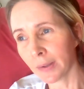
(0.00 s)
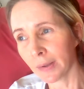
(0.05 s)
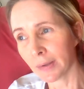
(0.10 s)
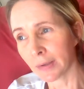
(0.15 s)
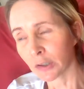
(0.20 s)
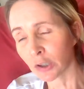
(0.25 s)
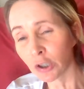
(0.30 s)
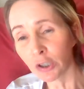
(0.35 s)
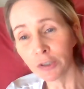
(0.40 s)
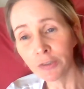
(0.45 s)

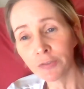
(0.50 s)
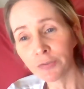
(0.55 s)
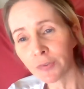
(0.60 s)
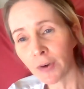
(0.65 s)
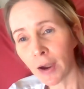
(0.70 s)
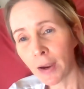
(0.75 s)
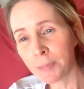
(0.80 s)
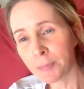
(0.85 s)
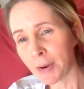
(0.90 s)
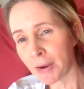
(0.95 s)
couldn't
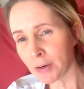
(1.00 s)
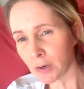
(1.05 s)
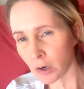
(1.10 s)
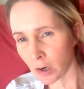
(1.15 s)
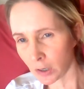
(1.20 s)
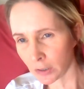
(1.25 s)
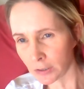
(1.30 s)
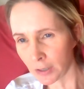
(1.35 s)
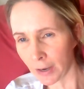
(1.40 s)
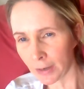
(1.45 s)
find my
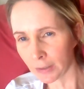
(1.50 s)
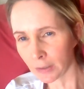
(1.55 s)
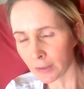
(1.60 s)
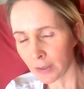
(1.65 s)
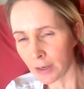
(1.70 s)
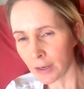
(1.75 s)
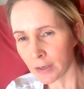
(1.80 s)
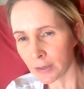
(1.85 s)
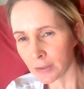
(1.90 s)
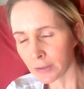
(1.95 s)
car title.
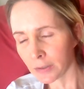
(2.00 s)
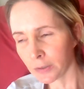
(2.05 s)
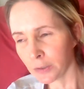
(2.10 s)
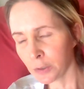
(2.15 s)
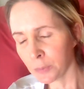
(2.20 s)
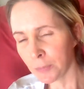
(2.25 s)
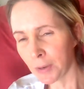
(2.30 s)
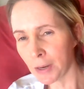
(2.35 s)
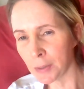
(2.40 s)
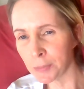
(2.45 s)
And you
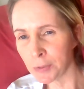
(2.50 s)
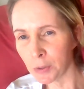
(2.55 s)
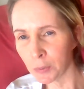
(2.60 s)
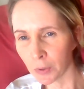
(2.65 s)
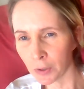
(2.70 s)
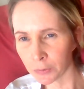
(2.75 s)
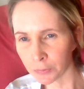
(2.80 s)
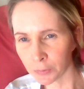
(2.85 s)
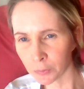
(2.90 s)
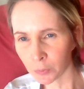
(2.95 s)
may be
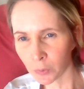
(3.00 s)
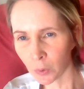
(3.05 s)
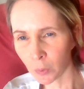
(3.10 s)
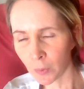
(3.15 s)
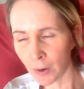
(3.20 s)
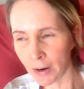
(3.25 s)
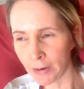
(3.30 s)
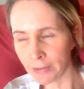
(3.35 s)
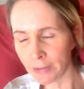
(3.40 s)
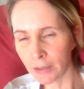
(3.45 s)
wondering, well,
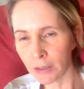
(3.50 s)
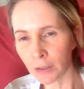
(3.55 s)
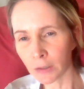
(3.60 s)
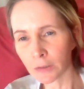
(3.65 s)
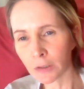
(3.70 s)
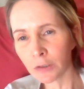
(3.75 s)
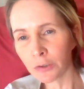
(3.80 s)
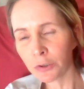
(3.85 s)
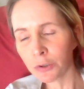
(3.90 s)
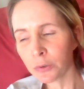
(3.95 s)
why in the hell
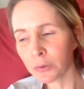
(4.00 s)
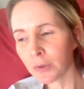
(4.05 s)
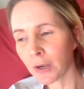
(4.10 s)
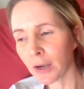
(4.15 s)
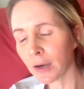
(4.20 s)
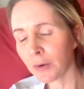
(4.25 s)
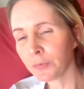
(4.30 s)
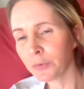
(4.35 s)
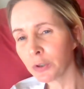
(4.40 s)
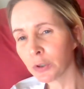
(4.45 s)
didn't you
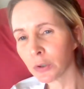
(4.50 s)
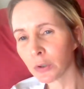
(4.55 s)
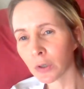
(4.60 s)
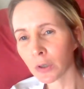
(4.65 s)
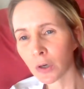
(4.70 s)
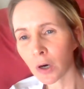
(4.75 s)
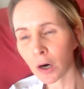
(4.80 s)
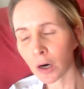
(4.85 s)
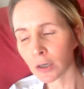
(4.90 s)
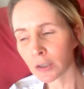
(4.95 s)
have your
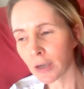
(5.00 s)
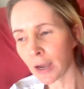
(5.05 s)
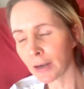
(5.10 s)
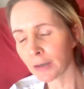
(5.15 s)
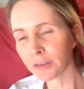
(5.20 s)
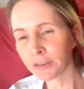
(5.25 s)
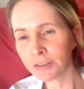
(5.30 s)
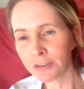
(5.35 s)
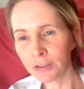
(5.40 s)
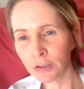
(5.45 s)
car title
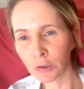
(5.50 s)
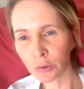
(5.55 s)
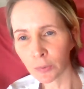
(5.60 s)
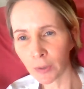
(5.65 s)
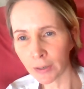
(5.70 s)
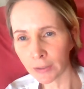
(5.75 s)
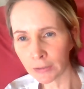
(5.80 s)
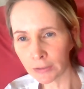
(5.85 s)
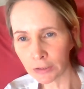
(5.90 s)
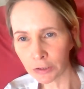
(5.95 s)
sent
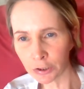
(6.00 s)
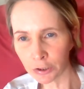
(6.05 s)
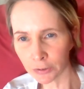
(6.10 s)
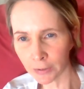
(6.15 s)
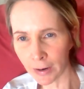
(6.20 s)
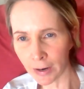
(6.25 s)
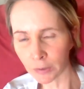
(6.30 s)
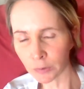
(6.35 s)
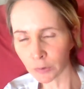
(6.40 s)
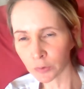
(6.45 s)
directly to your
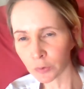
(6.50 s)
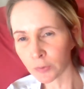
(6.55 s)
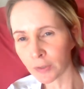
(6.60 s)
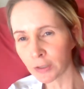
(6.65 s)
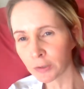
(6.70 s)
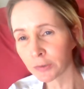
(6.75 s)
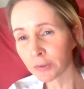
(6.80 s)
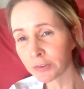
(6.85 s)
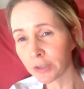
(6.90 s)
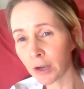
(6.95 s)
address? Well, that's
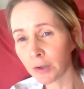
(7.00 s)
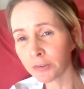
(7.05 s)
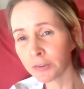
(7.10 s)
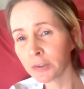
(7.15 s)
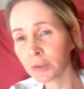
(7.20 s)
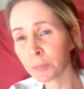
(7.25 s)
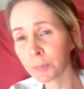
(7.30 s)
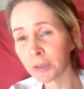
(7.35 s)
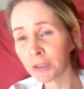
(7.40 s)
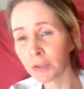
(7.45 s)
because I was in the
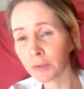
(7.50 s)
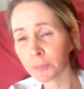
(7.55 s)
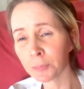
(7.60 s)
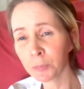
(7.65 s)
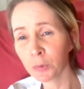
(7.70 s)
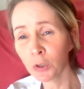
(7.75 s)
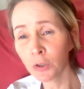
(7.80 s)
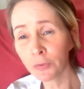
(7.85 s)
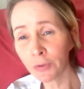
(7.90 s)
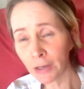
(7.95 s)
middle of
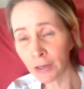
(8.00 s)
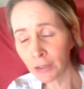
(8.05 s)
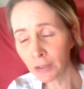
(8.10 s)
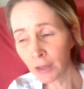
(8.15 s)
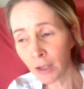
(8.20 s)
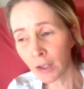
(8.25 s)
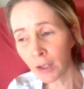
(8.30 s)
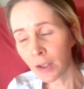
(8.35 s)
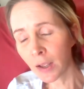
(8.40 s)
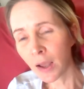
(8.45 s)
moving.
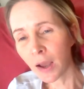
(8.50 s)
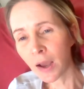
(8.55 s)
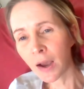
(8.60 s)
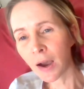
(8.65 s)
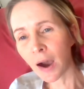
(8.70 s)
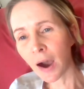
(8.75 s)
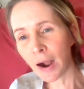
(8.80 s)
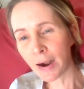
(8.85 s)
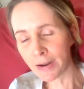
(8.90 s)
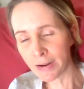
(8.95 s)

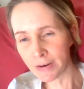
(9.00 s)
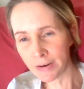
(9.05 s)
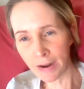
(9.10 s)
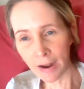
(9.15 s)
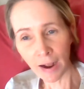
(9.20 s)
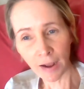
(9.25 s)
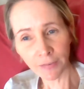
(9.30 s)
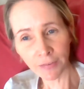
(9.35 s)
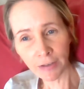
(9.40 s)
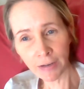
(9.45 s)
I didn't
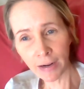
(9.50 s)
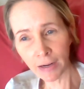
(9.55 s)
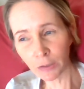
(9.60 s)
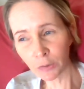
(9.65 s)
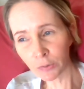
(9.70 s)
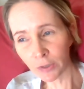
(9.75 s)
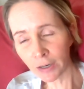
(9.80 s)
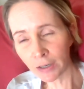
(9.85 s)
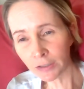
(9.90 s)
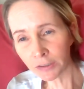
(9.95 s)
have an
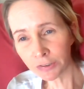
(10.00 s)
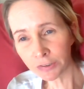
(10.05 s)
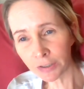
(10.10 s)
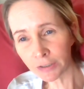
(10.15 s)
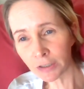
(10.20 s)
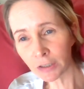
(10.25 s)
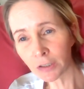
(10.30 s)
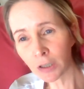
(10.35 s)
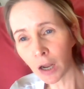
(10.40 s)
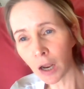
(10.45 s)
address at
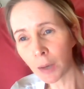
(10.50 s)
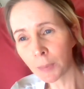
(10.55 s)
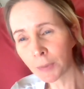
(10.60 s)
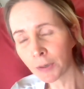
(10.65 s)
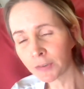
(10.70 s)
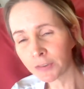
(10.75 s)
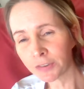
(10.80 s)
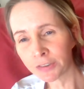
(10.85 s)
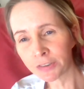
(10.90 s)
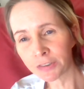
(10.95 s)
the time. I
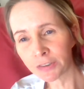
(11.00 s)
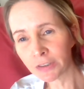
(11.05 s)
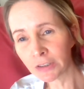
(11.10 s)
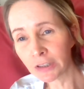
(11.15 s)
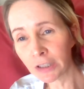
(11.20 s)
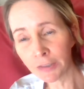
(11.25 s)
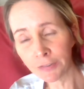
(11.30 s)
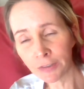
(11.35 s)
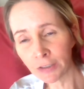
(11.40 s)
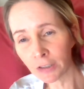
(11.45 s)
was
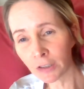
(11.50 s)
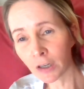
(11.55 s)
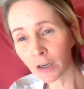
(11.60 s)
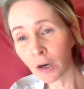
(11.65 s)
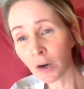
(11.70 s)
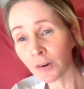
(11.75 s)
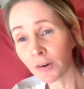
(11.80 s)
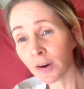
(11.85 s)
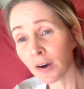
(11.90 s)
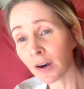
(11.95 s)
living in
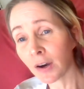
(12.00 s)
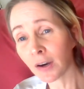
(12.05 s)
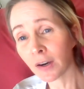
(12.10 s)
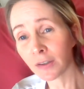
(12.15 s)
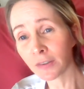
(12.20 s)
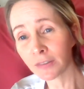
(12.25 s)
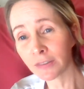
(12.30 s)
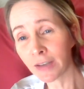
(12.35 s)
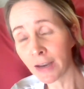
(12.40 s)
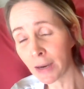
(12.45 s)

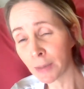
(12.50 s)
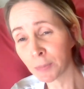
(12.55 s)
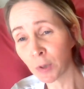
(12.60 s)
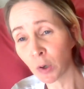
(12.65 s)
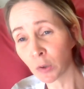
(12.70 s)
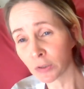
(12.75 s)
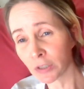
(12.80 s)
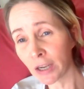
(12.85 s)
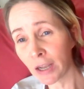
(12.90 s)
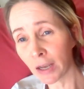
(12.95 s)
a damn
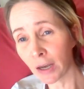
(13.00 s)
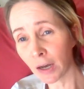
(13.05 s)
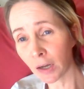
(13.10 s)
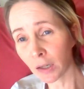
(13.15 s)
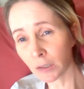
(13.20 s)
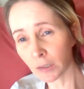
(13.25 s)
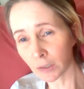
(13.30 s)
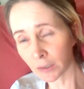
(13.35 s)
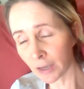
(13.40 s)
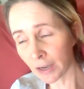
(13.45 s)

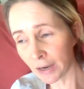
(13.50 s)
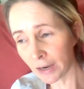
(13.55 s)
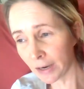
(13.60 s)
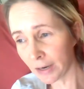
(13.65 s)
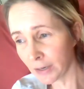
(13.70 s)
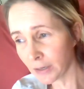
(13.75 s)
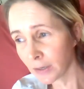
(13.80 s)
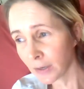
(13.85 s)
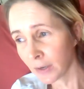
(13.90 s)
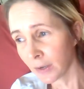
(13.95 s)
hotel,
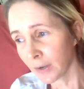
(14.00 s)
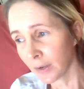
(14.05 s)
okay?